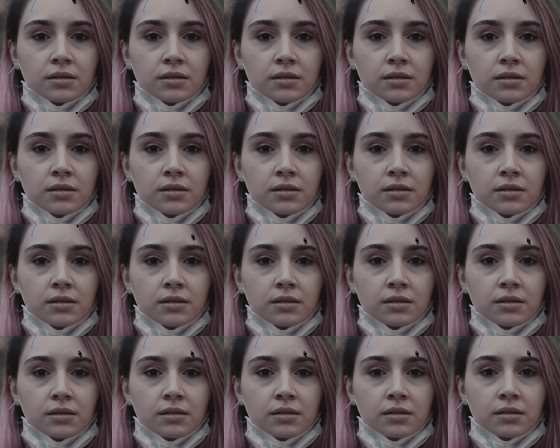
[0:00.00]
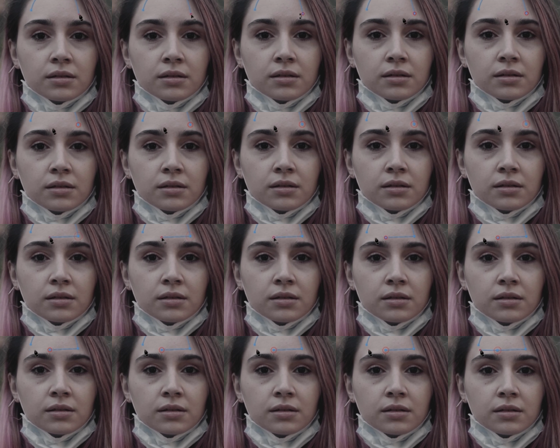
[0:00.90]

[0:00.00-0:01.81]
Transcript: Nothing is said.